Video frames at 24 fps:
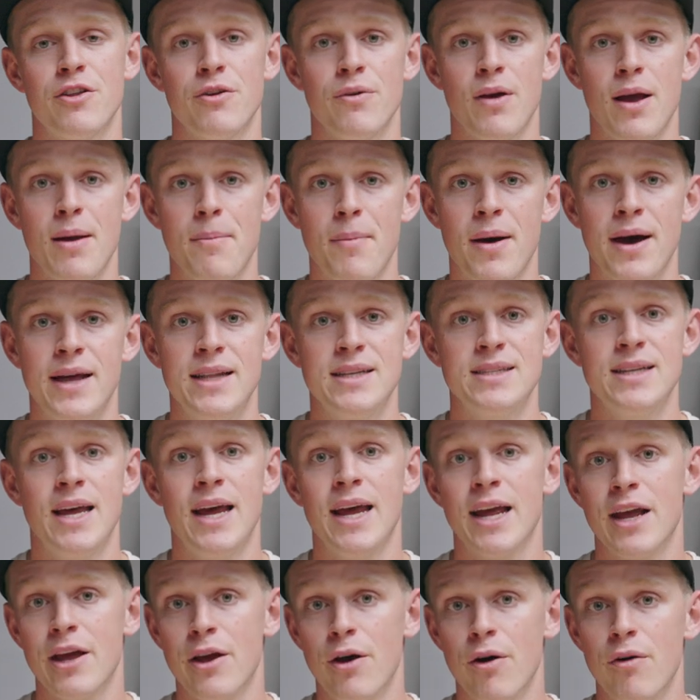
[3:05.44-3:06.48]
the right
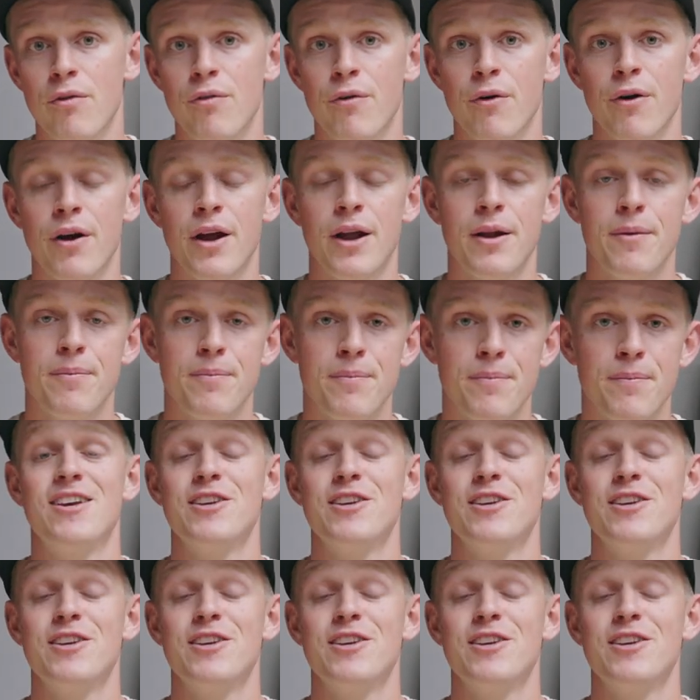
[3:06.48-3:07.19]
mindset, and go for it.